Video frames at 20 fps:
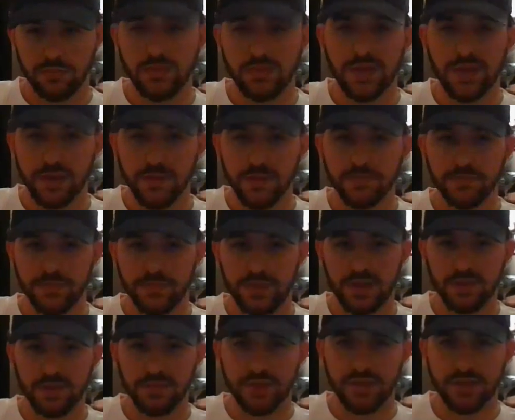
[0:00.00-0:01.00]
Yeah,
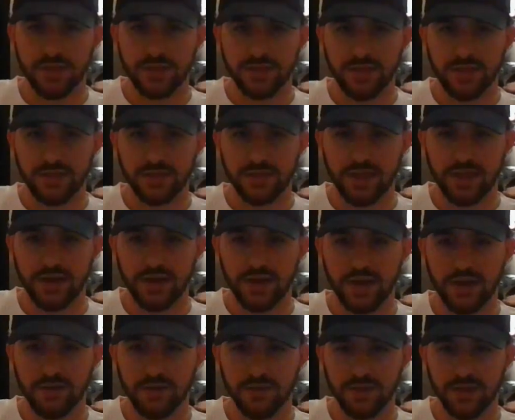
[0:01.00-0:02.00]
I mean that's kind of
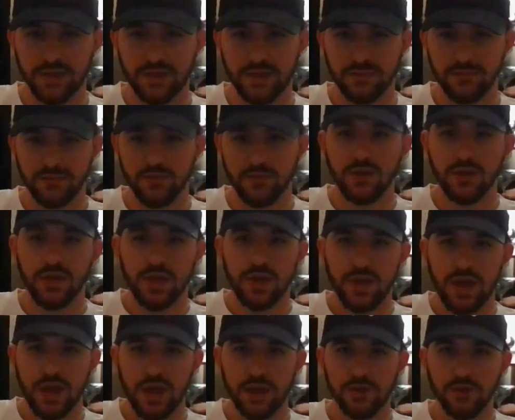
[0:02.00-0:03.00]
how they. Well,
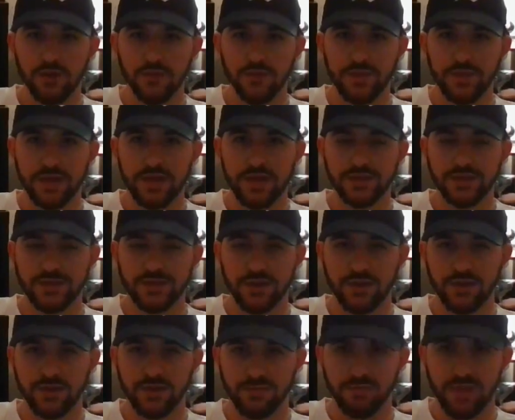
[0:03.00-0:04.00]
I don't know if they
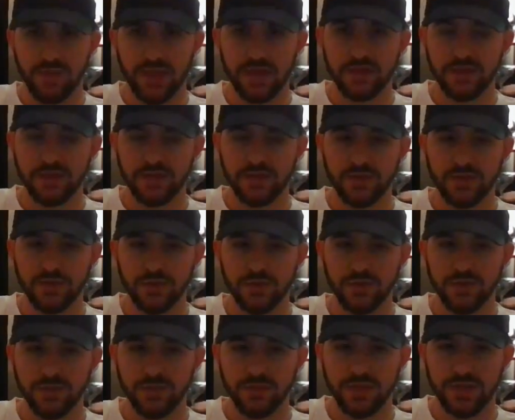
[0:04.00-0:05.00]
necessarily meet like the
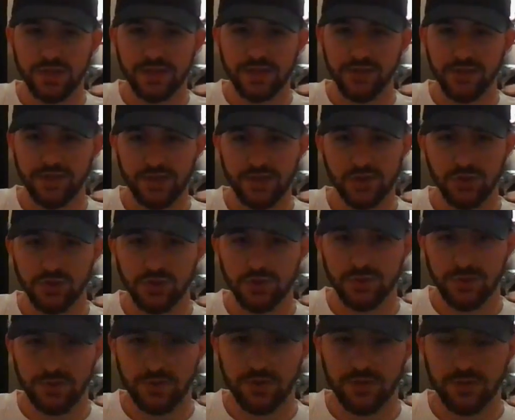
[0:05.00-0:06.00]
two of them, but that's how they
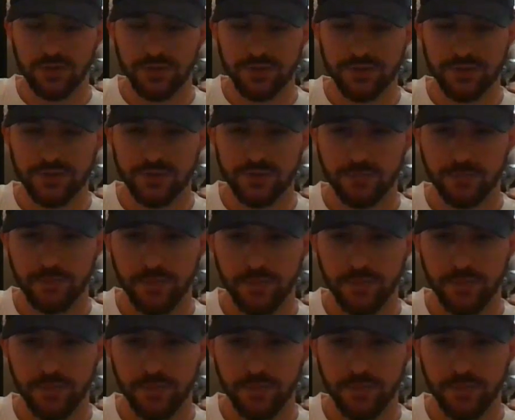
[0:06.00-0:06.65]
introduce her at least.